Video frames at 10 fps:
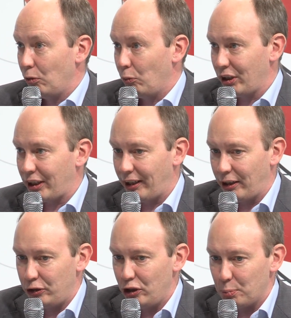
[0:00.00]
What can
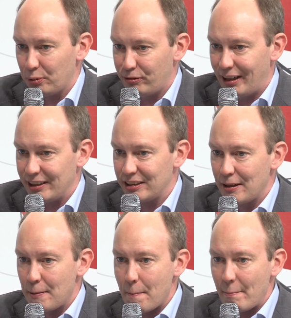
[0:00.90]
I do to prevent
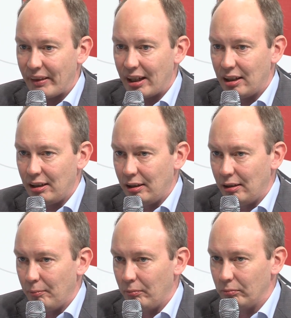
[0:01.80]

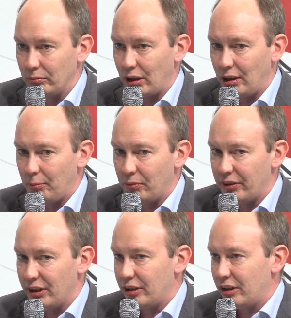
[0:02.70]

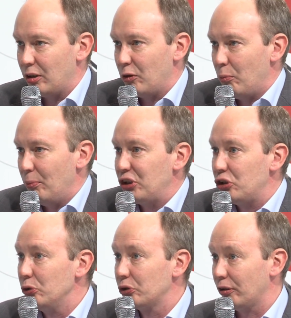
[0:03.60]
the
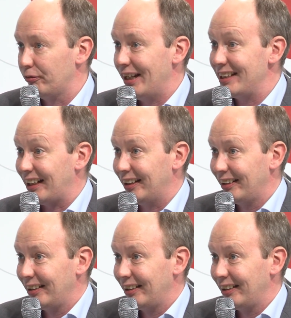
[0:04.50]
misuse of data?